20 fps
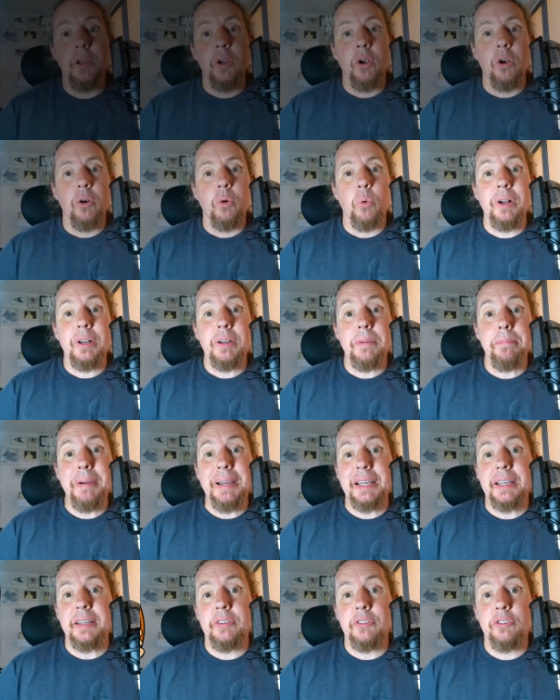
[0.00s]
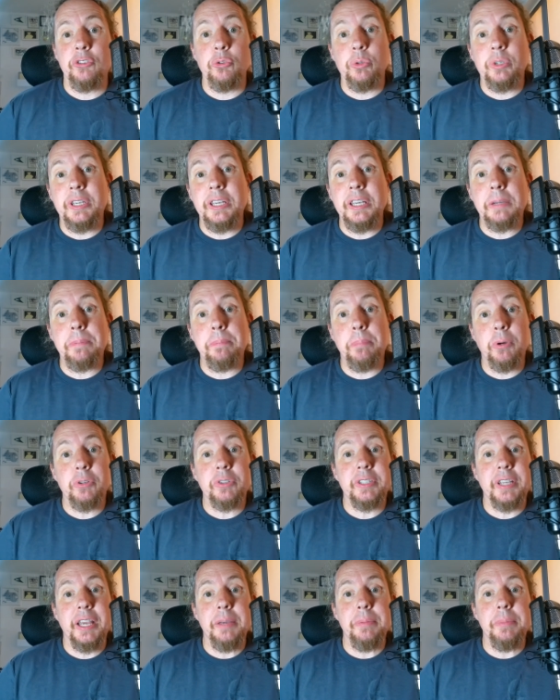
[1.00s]
Welcome back to
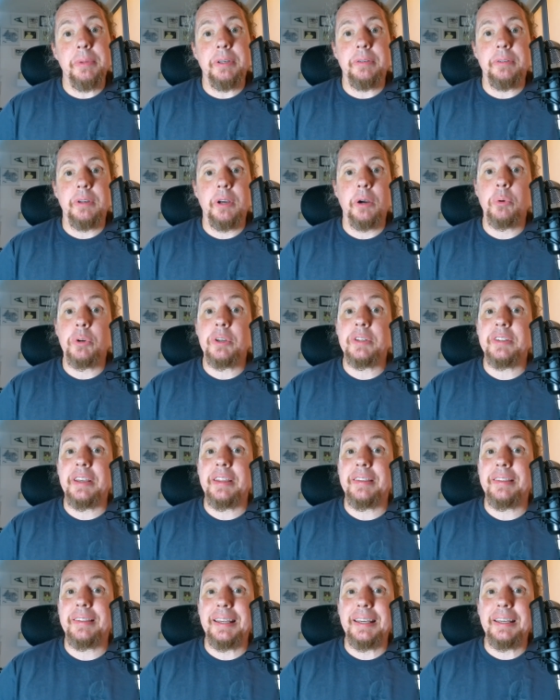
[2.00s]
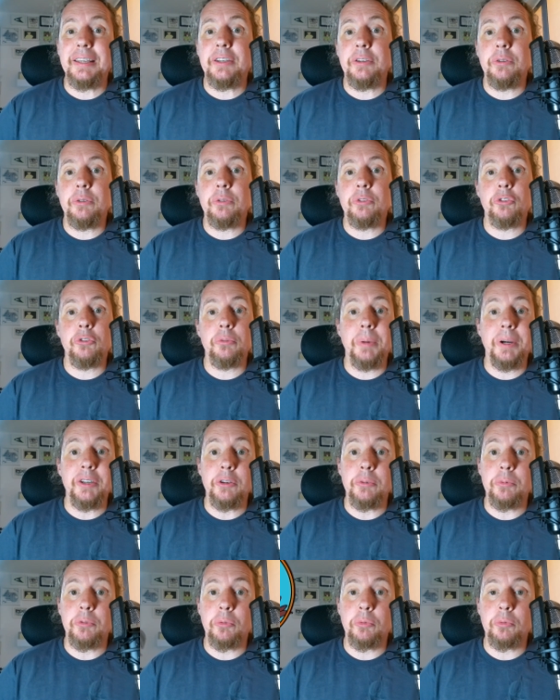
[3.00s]
GeekBod Gaming. I want to say thank you to my
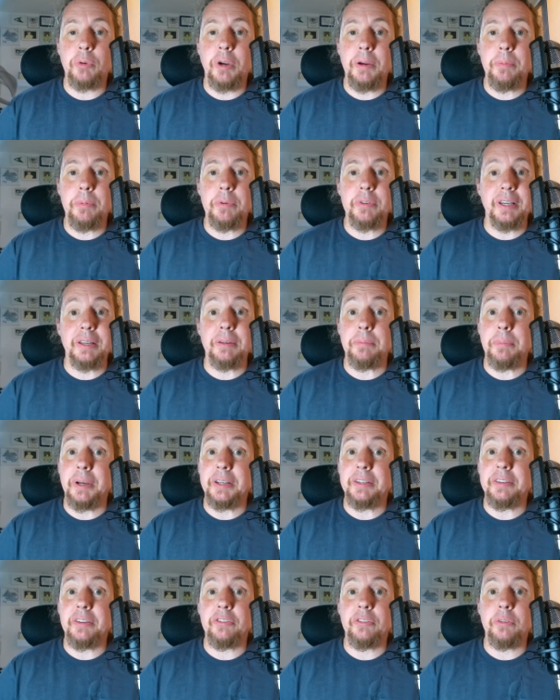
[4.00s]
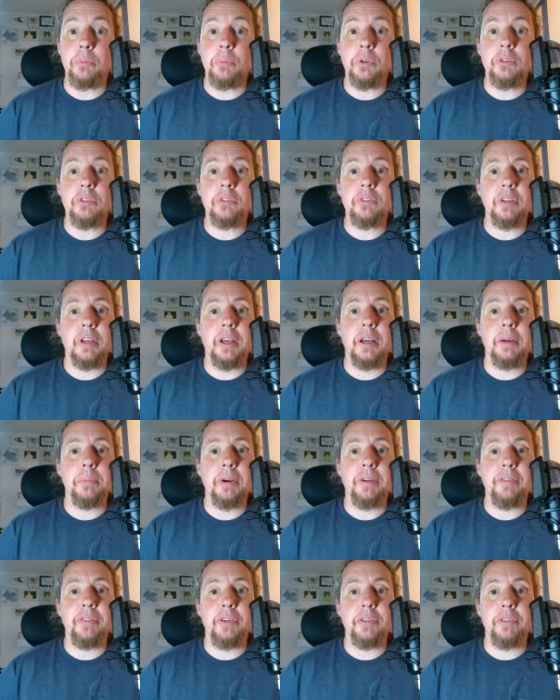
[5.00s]
new subscribers and my existing ones.
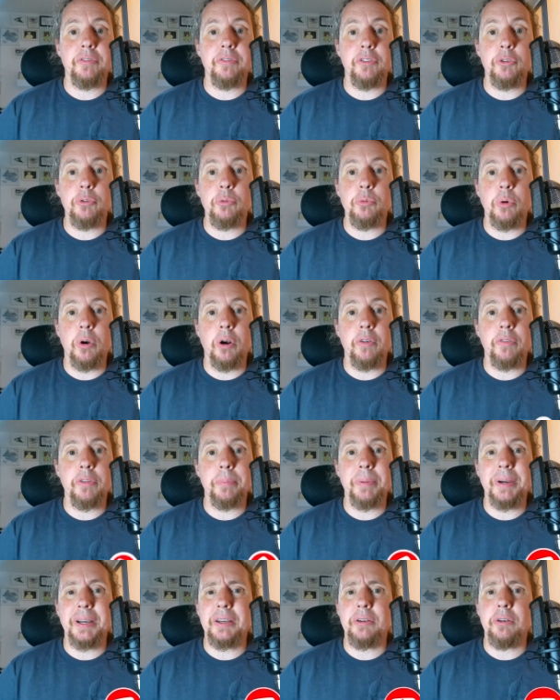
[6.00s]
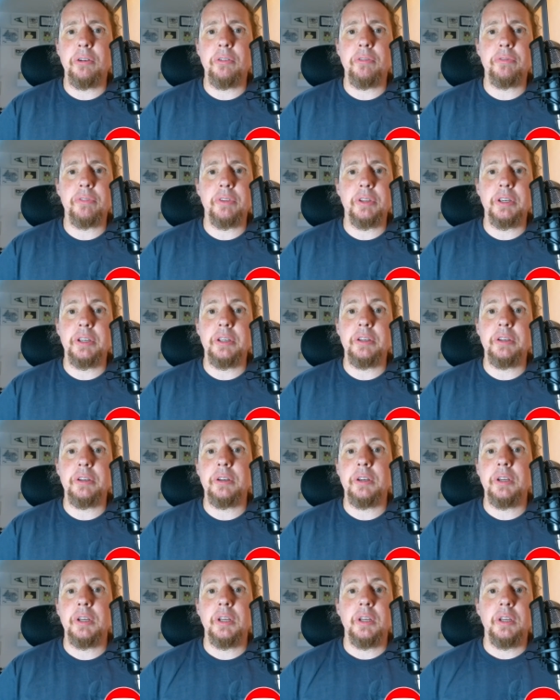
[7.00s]
I've had a few off the back of the
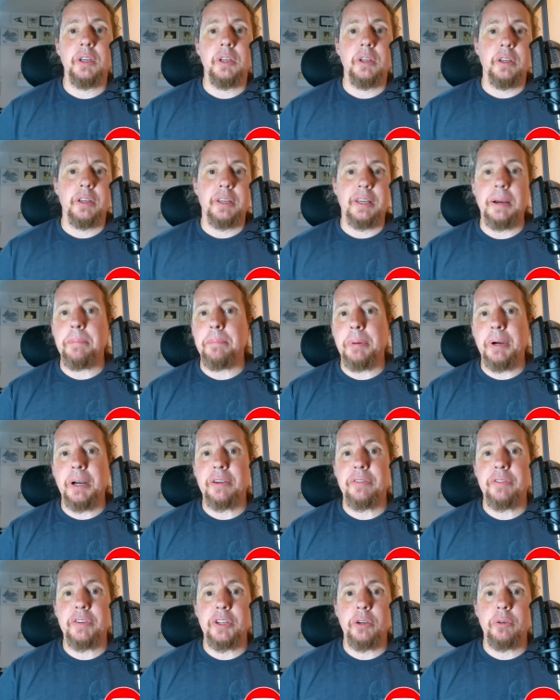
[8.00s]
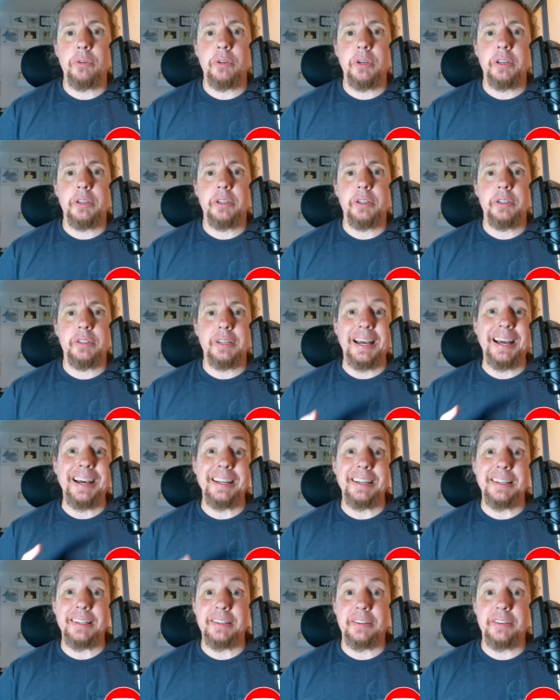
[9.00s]
Cam Park video that I did
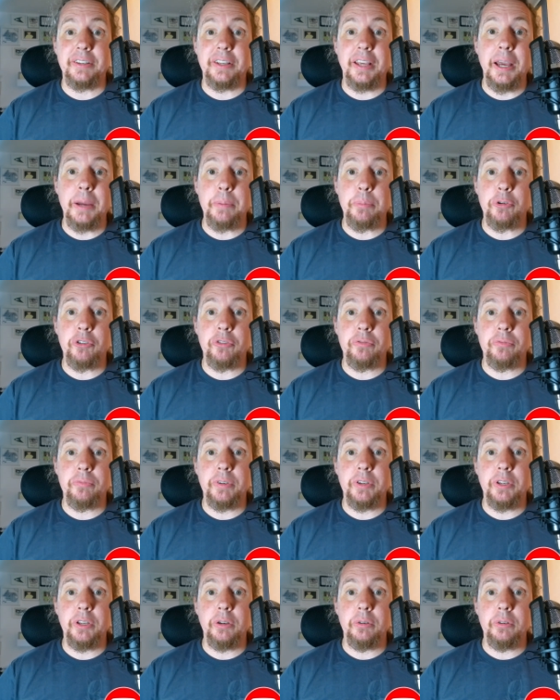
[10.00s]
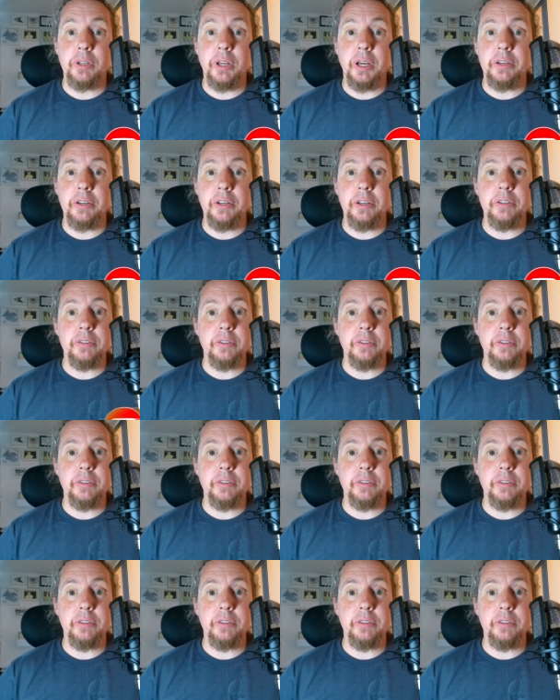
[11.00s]
and the airbrush video that I did.